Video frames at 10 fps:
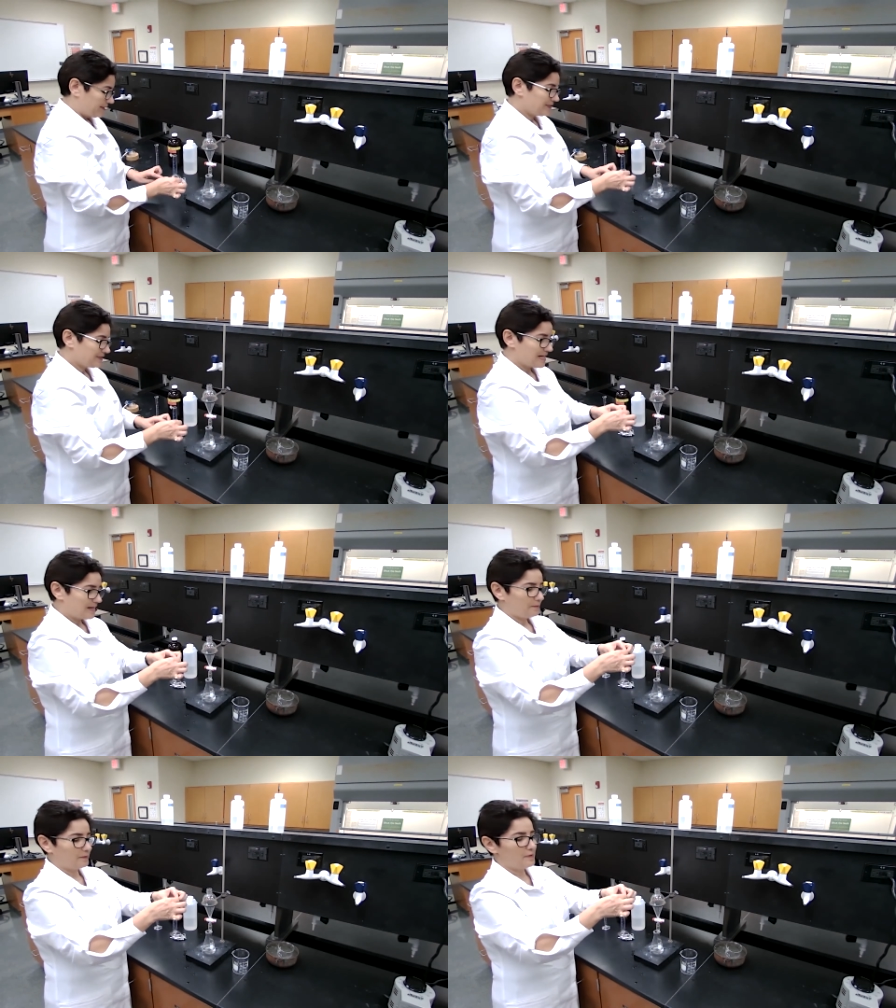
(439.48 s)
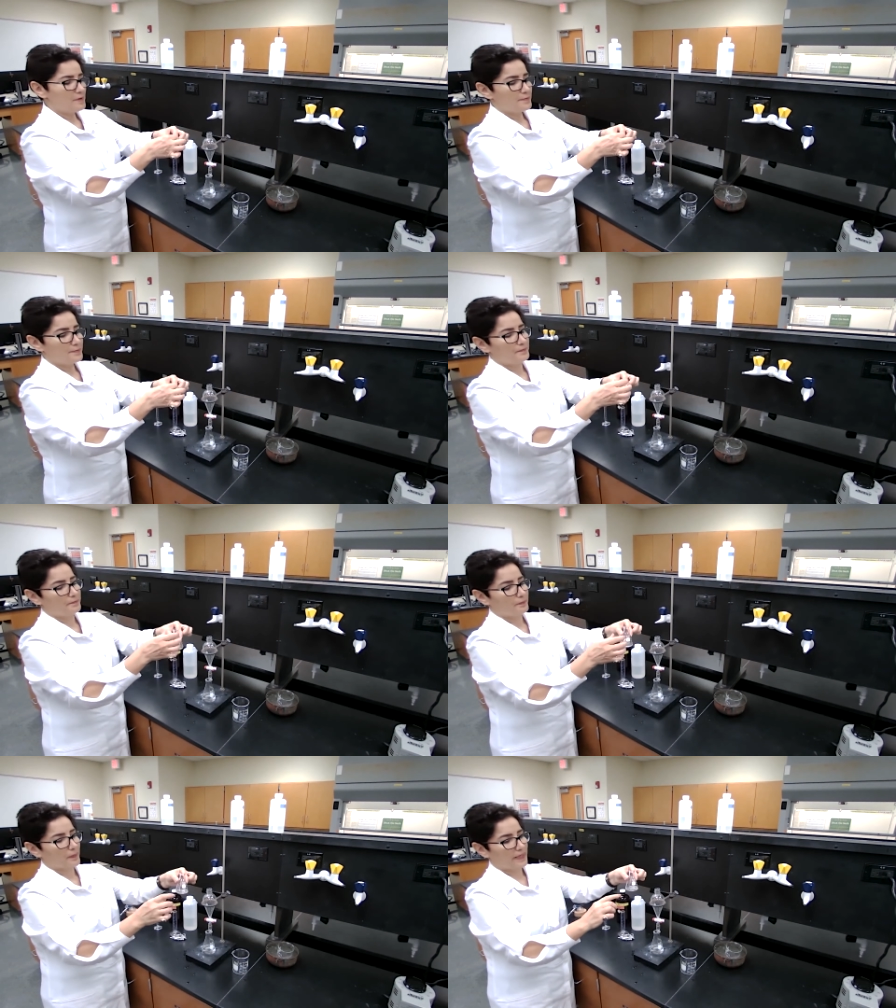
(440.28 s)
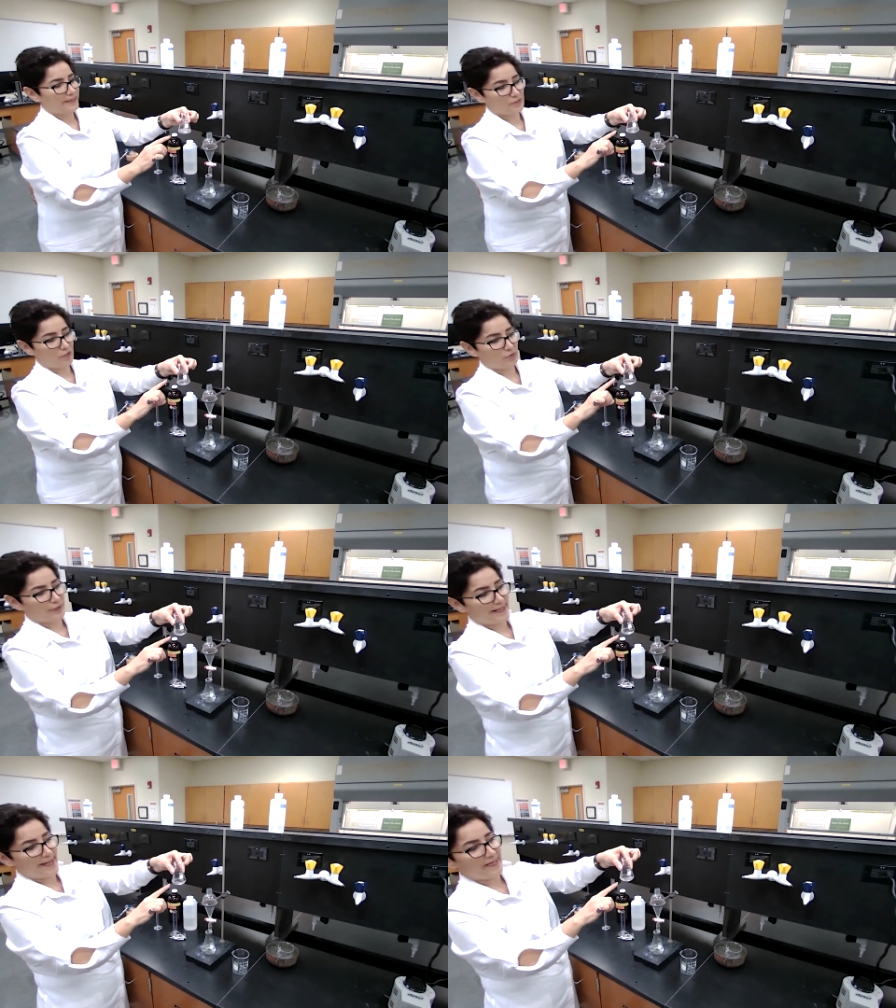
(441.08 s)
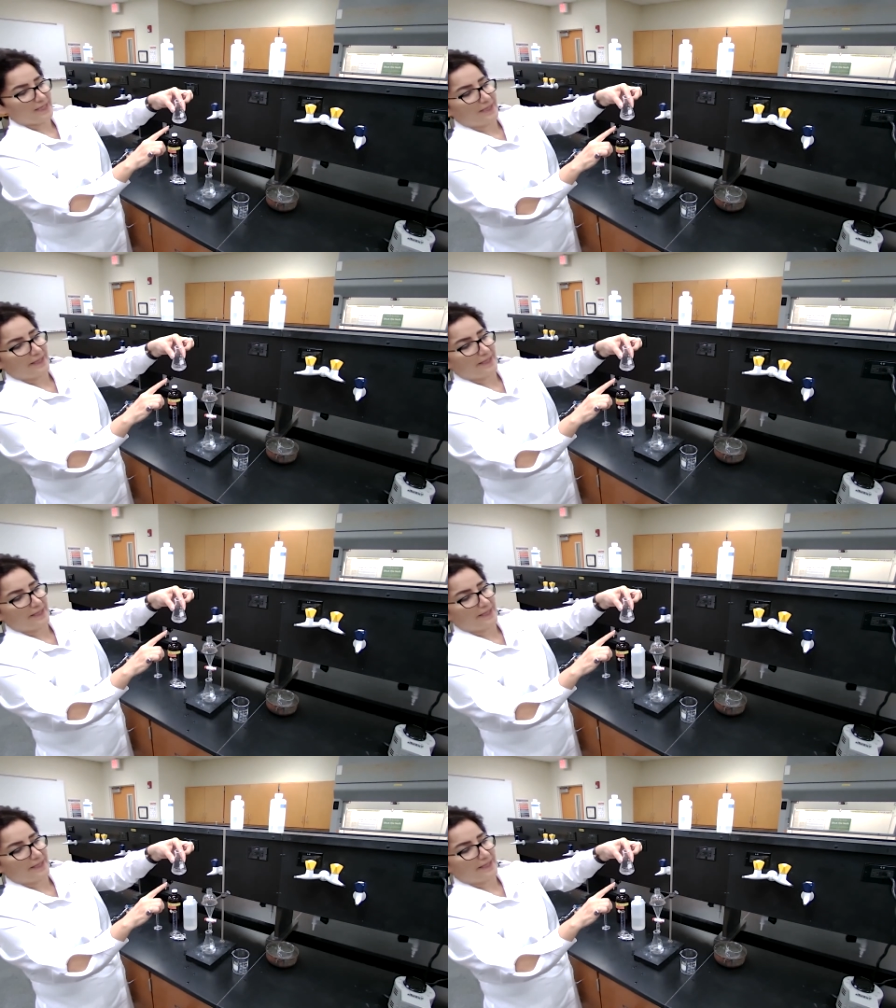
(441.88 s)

This sample is our organic